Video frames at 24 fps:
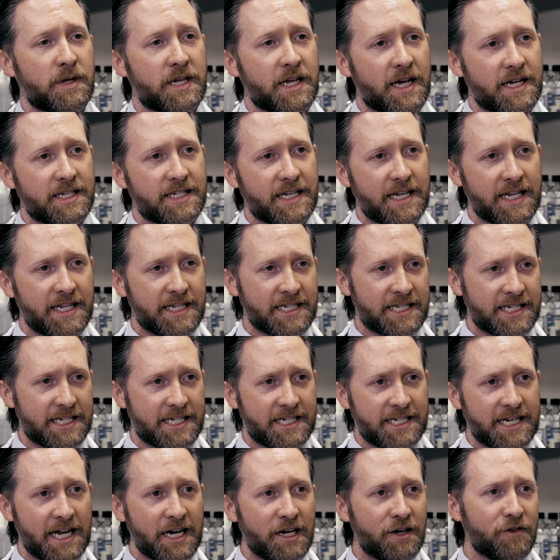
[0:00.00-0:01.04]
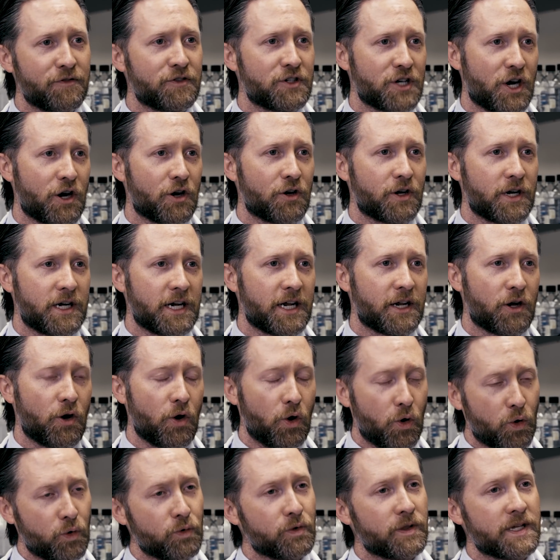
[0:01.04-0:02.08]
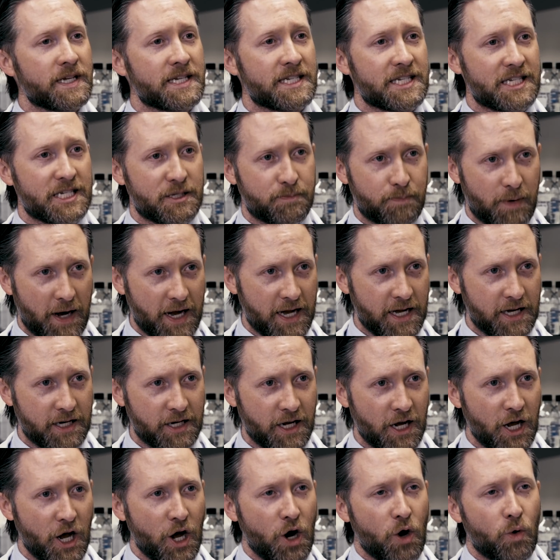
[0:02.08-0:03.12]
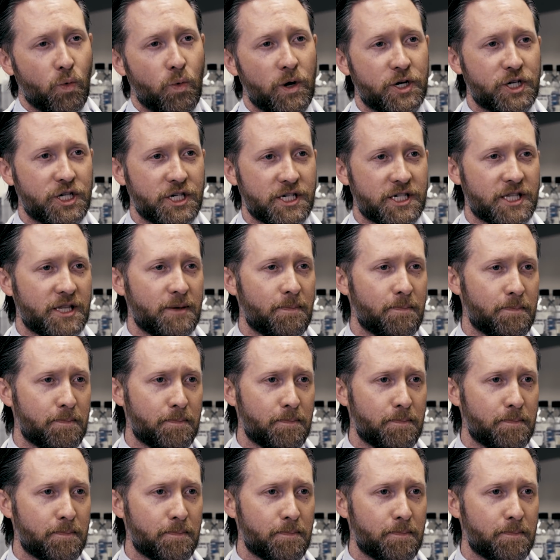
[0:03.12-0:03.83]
because instead of targeting only spike, which is the